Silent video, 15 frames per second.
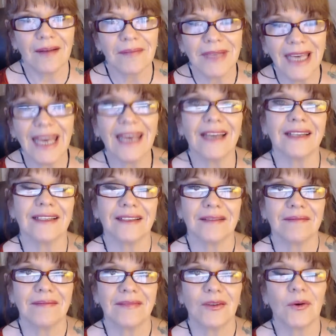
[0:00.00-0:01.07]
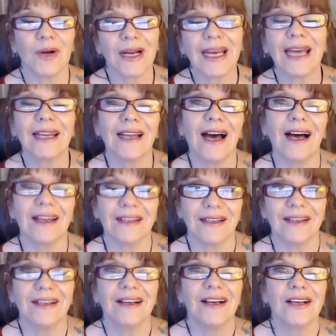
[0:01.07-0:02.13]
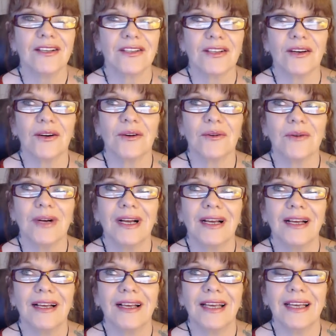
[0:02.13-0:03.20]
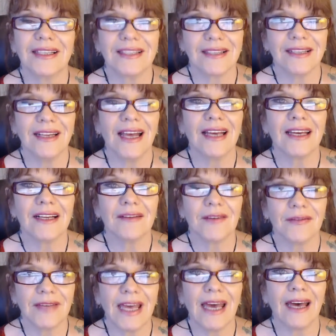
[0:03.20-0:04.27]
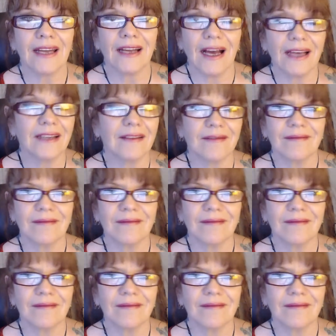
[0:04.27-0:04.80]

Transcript: can't or cannot. So it's the negative of can,